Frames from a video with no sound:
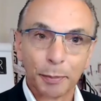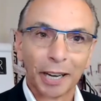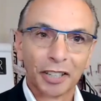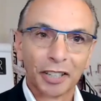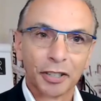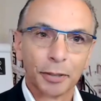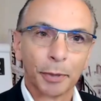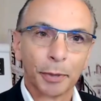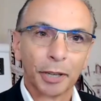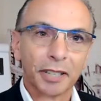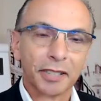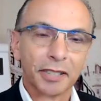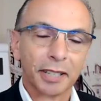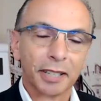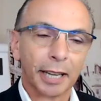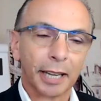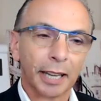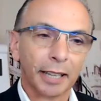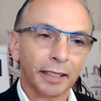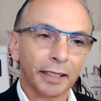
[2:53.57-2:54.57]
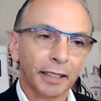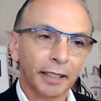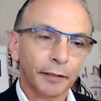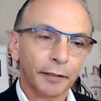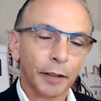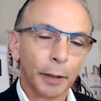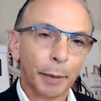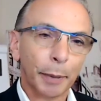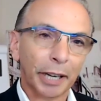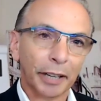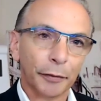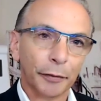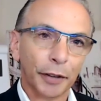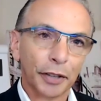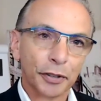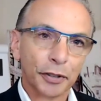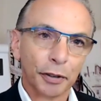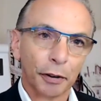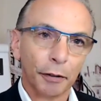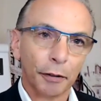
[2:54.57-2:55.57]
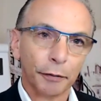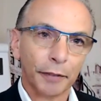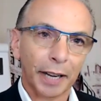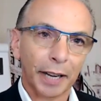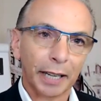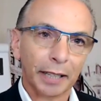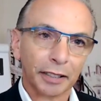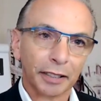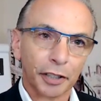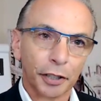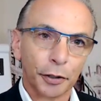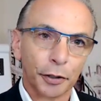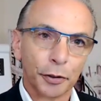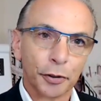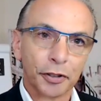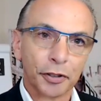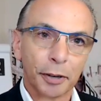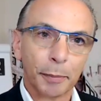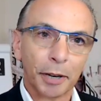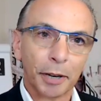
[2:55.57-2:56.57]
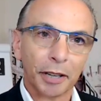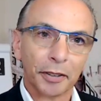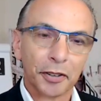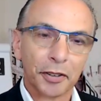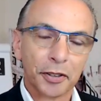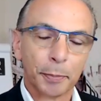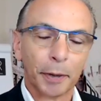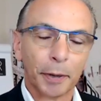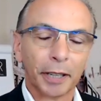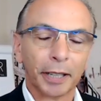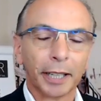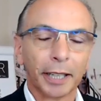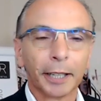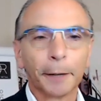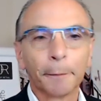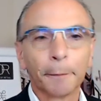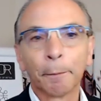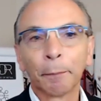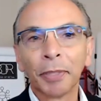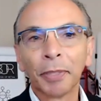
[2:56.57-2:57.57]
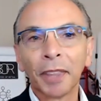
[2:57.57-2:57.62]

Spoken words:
maximizing their benefits of that huge demand spike.